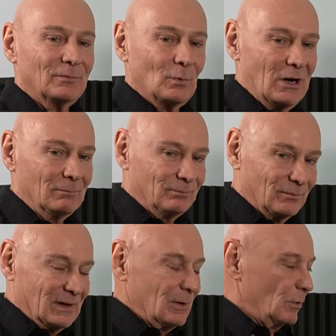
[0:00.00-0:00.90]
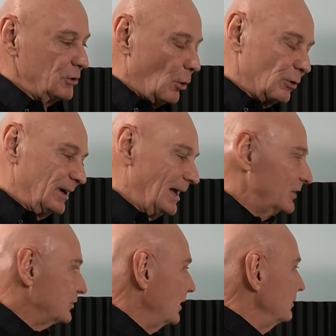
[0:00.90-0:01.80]
Well, when you own an
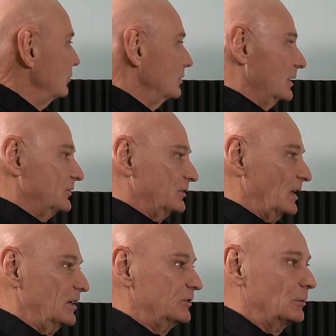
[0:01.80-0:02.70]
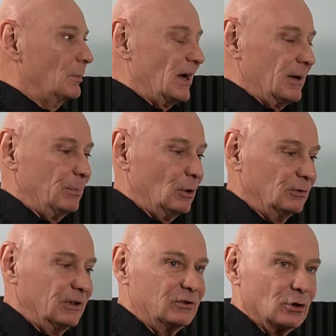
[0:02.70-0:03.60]
asset, let's say to buy a
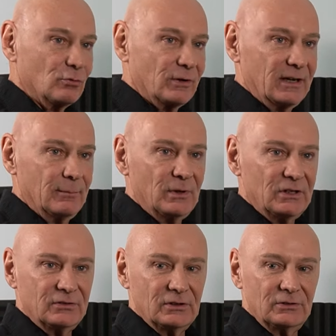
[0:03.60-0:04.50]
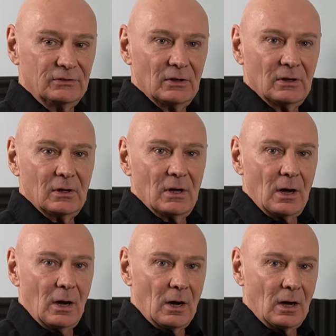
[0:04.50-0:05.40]
building, to create a business,
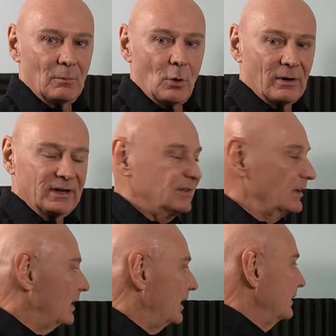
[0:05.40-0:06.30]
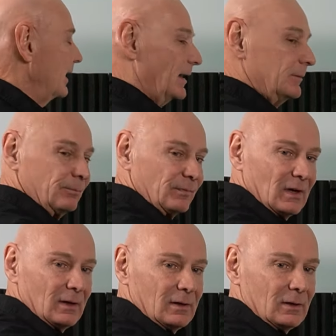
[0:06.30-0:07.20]
um, or anything like that,
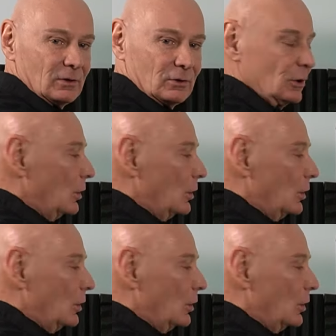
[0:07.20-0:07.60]
you